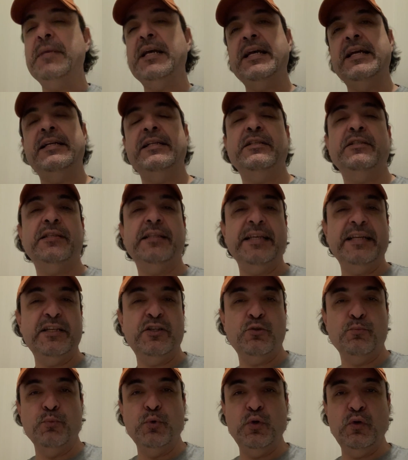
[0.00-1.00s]
and its
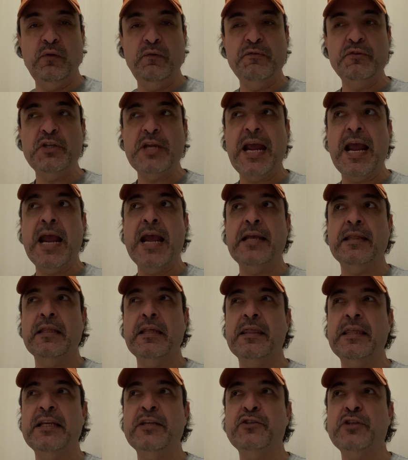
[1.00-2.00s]
latest moves and the
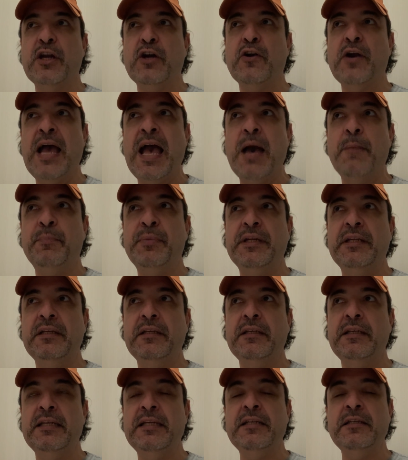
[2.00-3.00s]
things that are
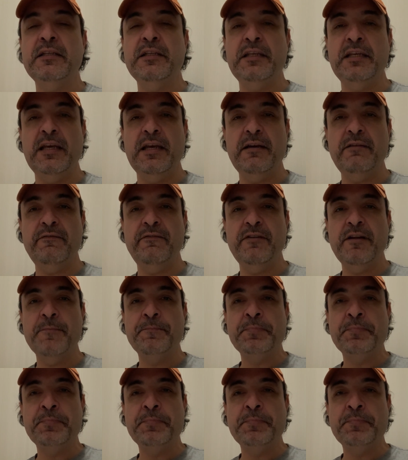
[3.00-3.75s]
happening in Kiev